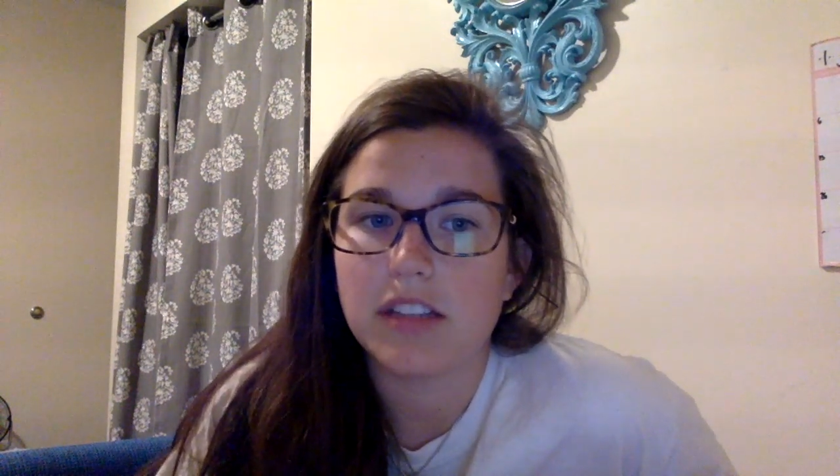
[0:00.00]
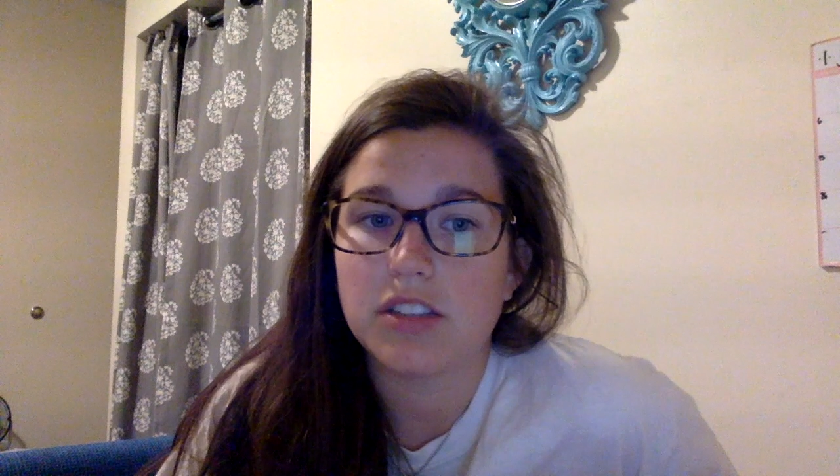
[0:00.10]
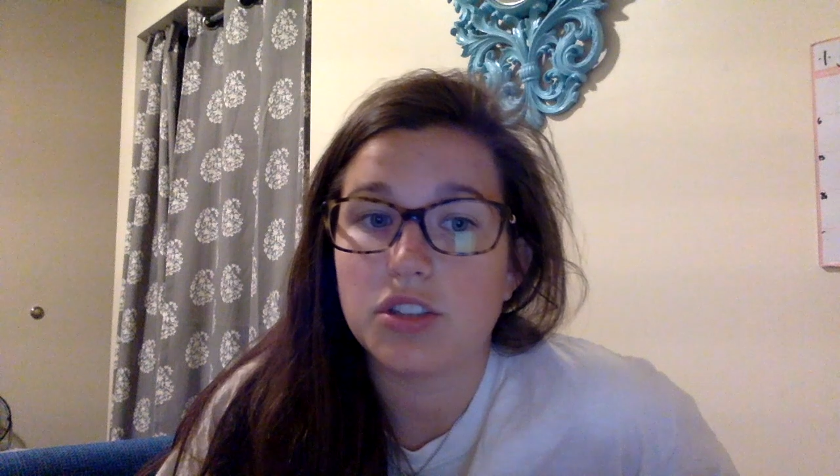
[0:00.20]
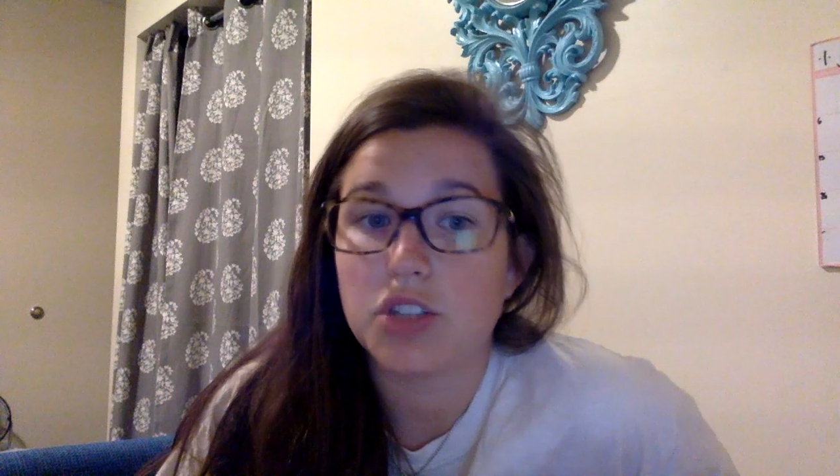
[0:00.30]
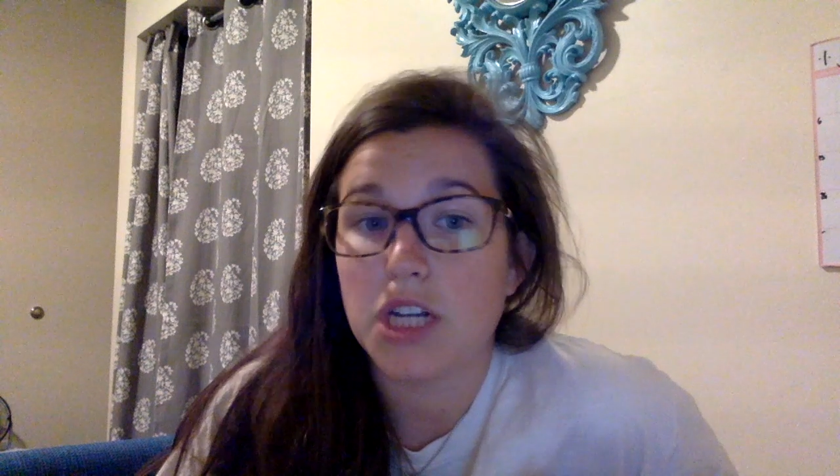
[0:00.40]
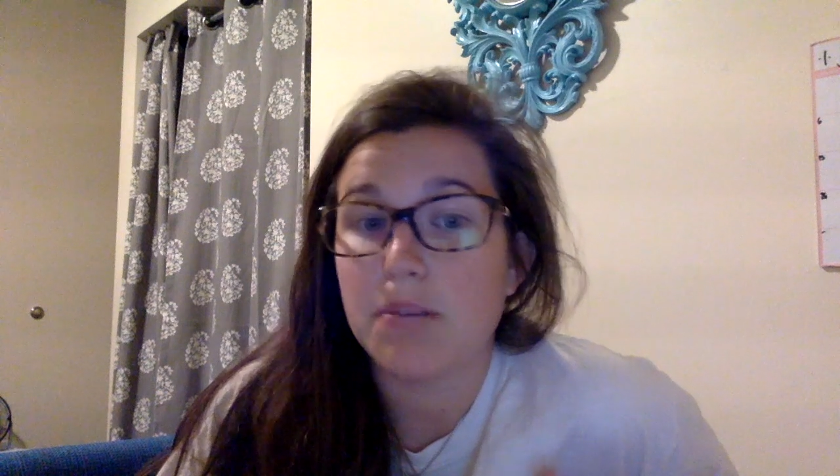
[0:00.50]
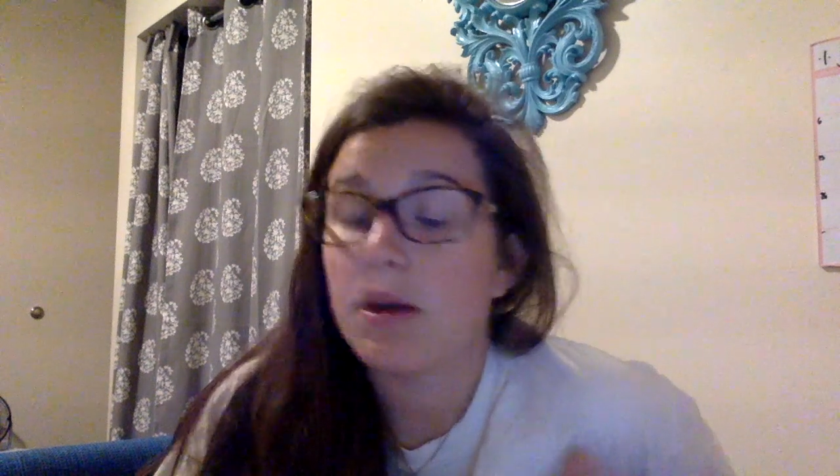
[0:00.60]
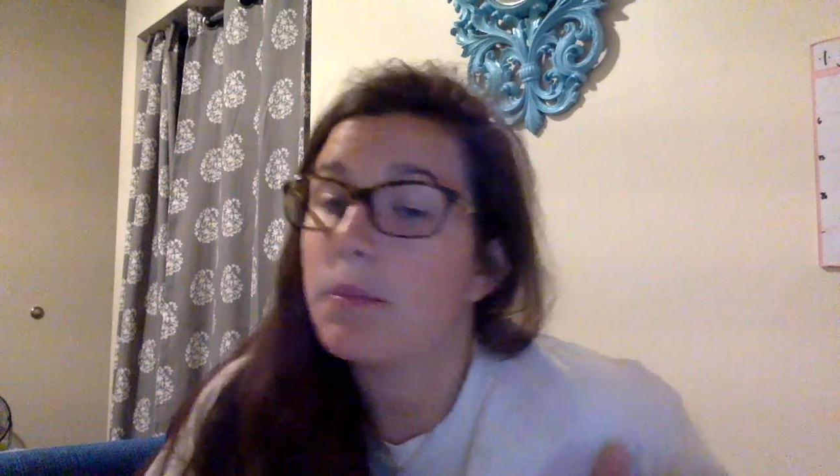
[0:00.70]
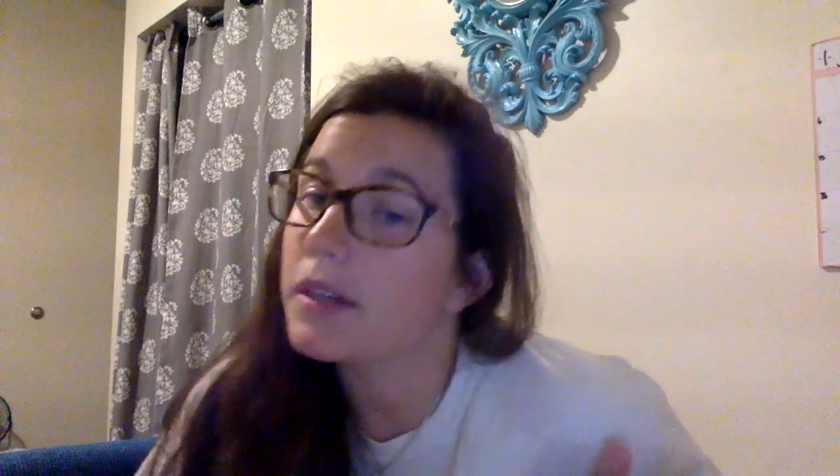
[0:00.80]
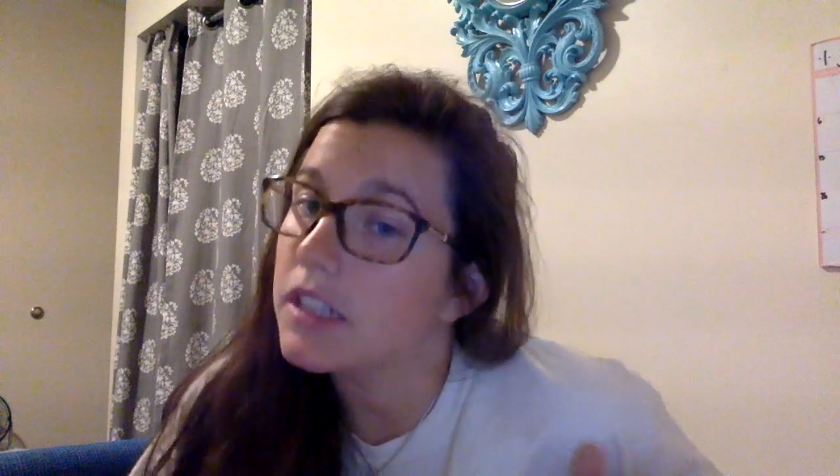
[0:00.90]
this dream
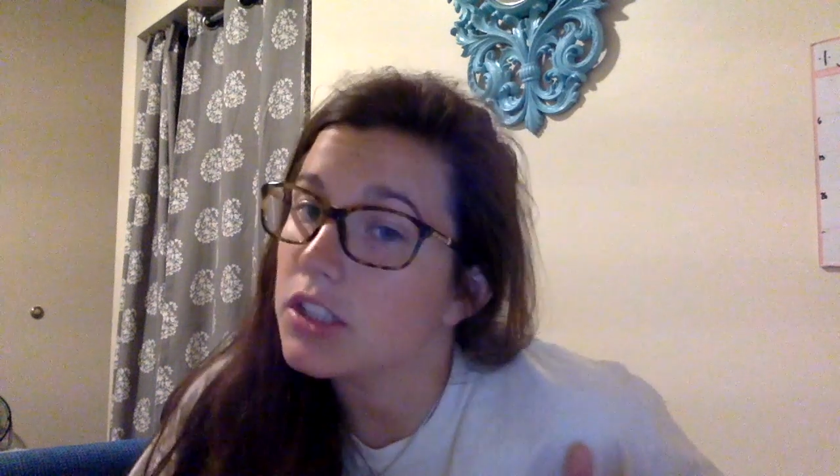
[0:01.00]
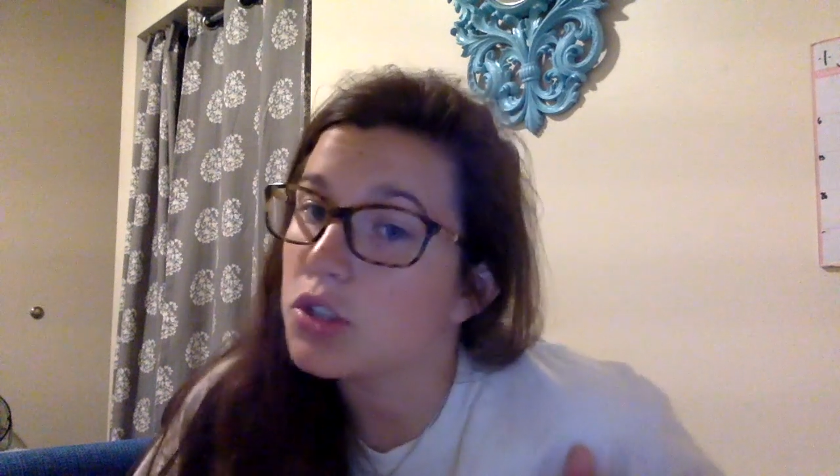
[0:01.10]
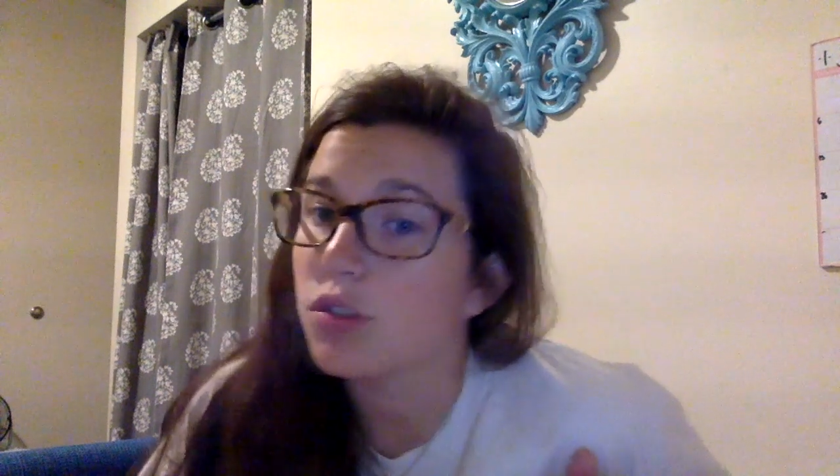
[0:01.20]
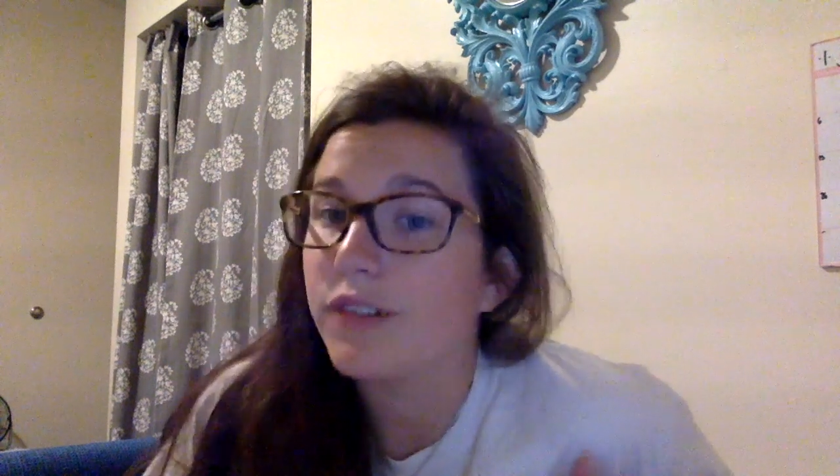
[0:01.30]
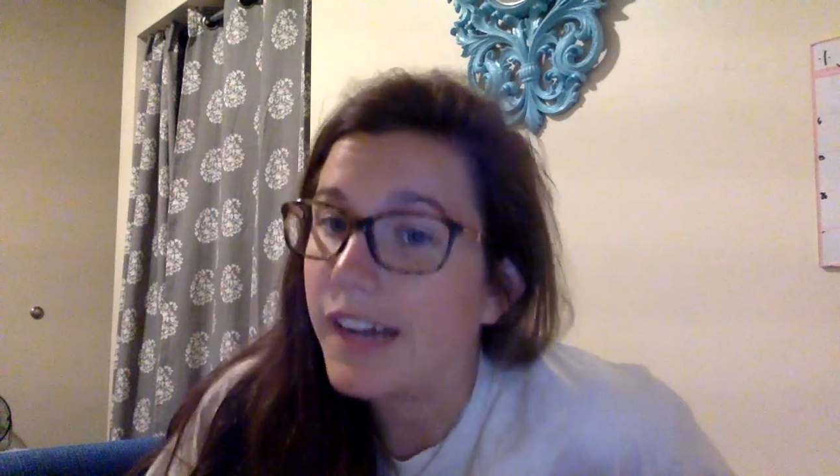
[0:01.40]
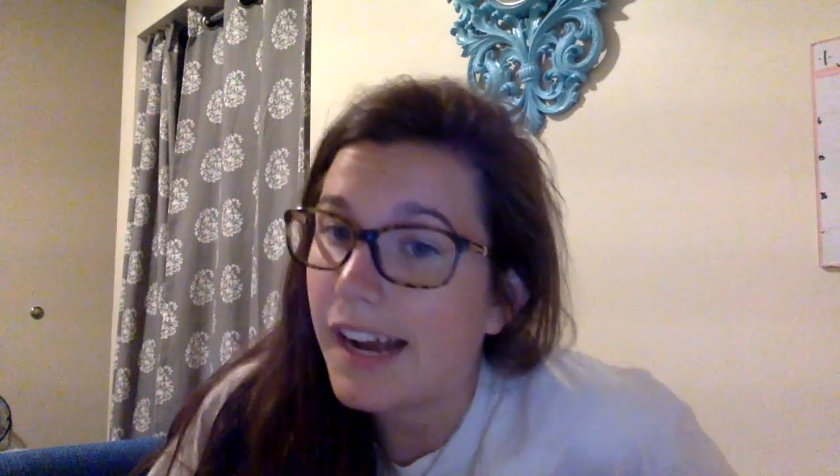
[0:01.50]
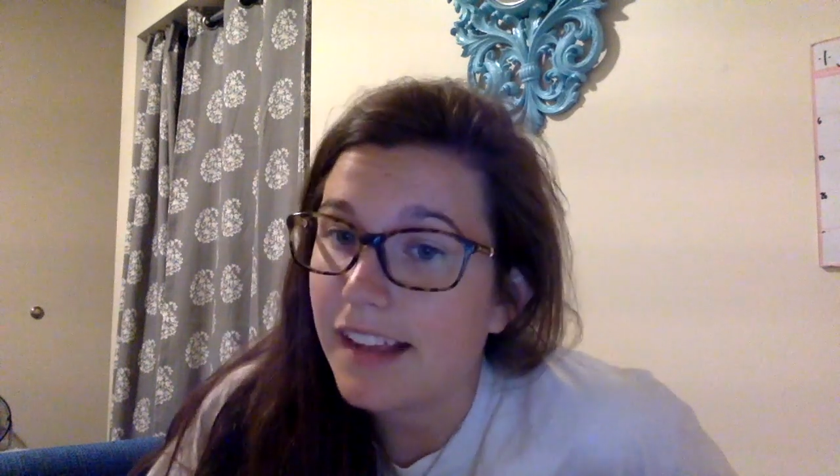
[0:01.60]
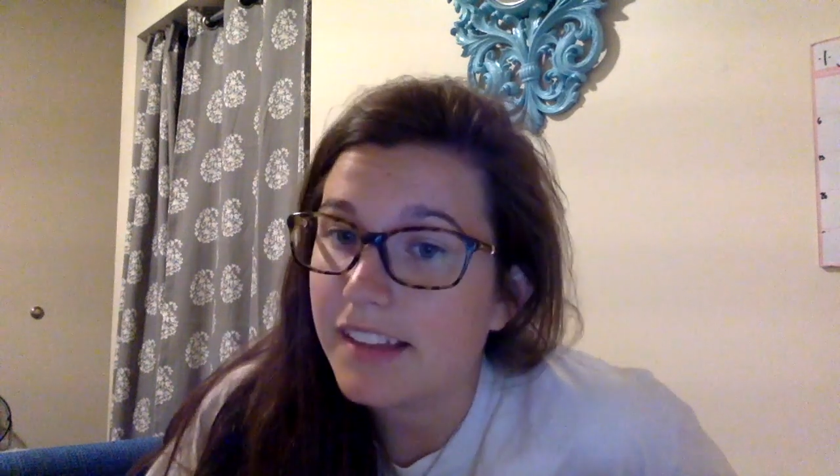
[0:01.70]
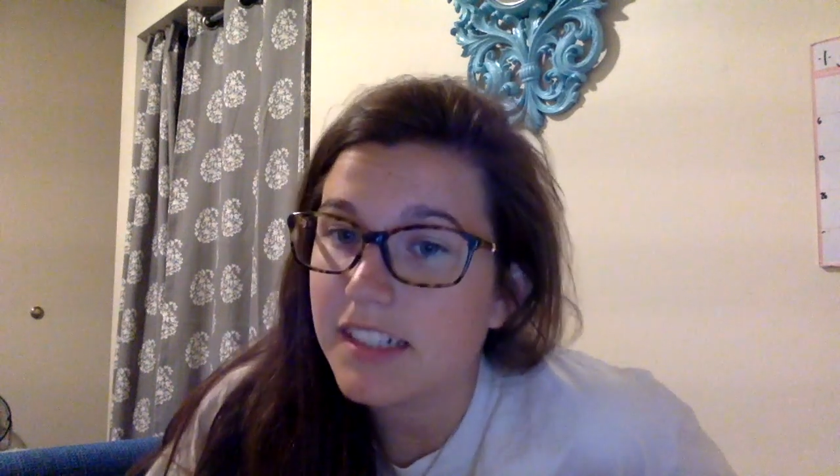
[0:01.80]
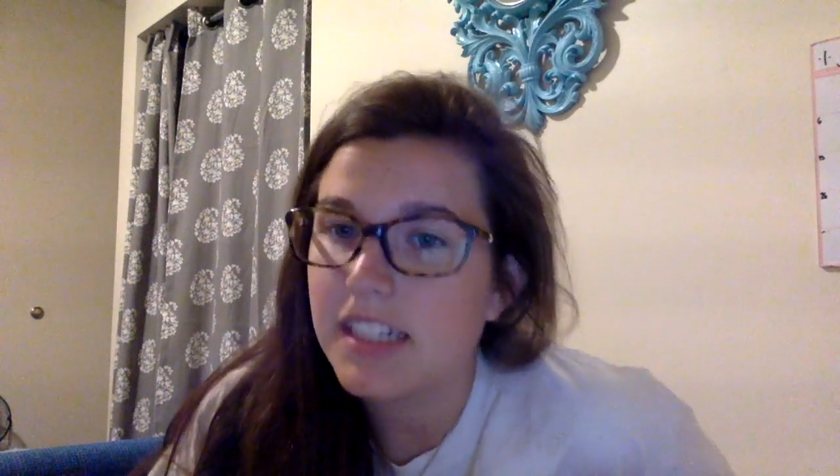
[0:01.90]
a potential
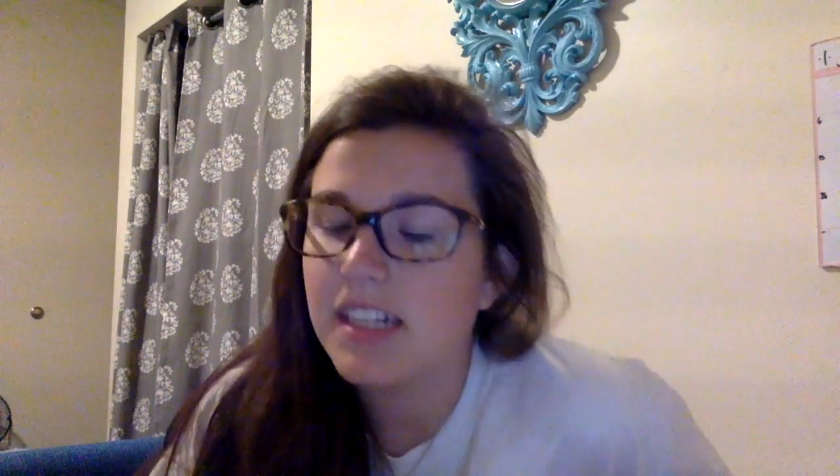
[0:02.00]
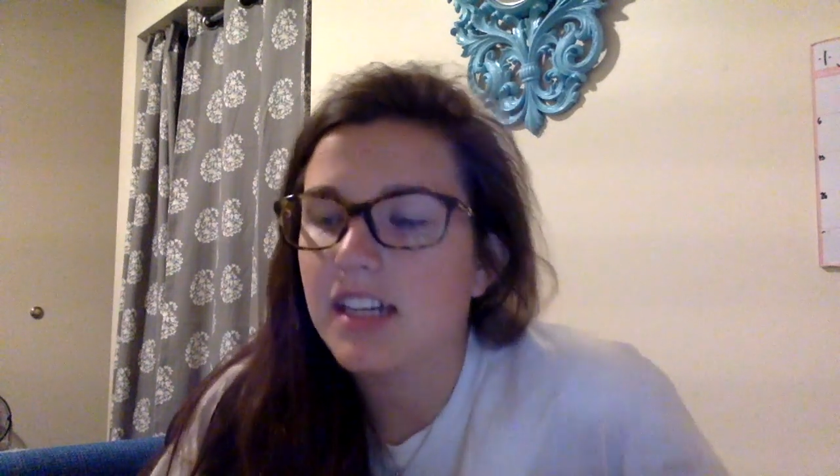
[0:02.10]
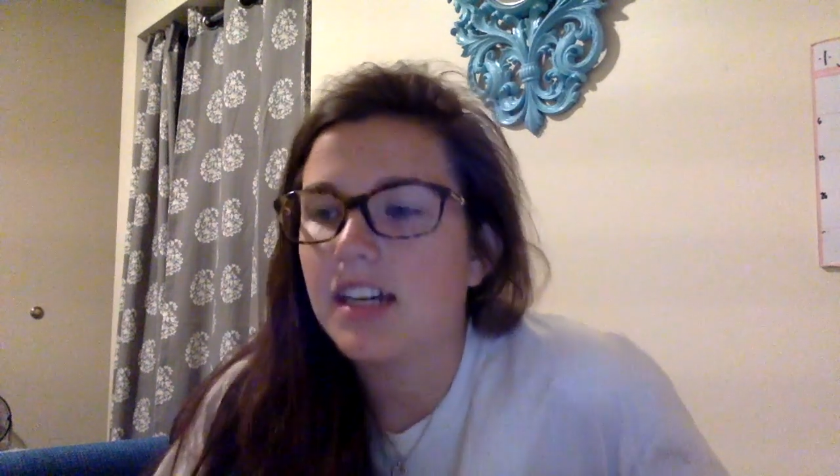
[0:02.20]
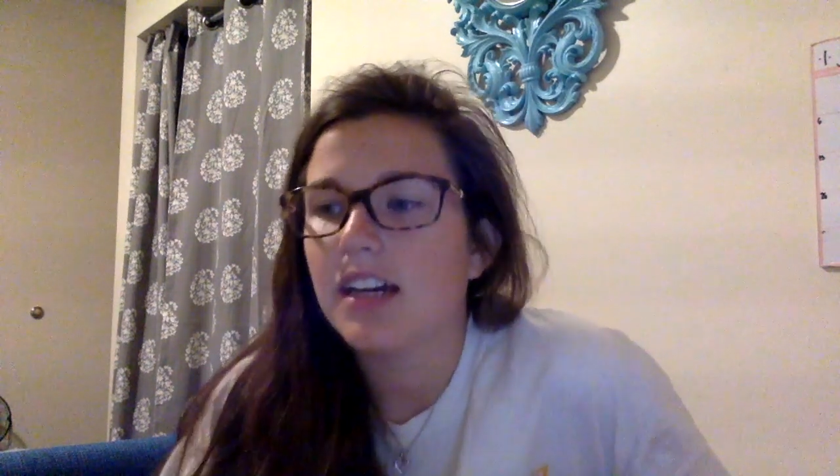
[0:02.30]
reality?